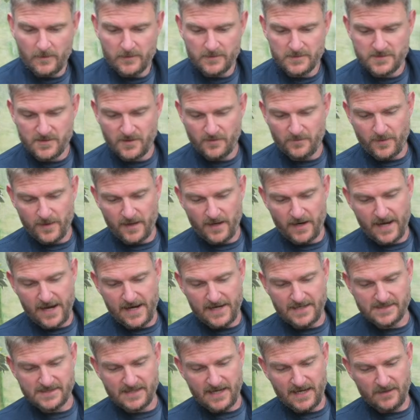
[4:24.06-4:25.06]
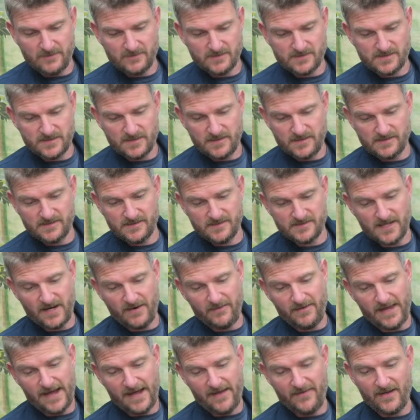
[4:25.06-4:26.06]
2 pound 8 ounces.
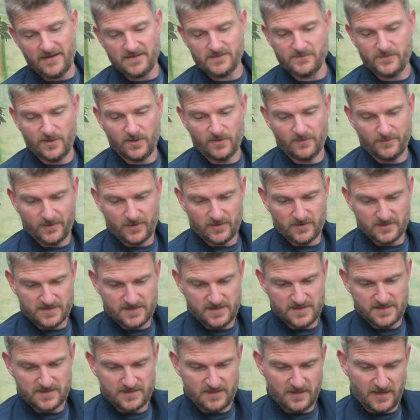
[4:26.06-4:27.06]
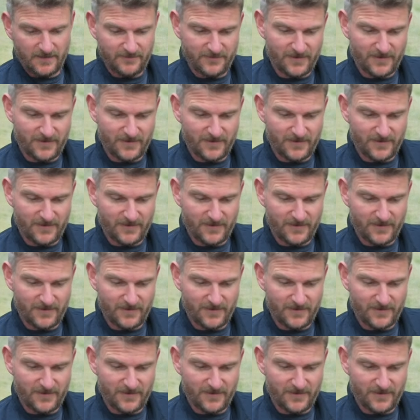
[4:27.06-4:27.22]
So yeah, that's becoming consistent.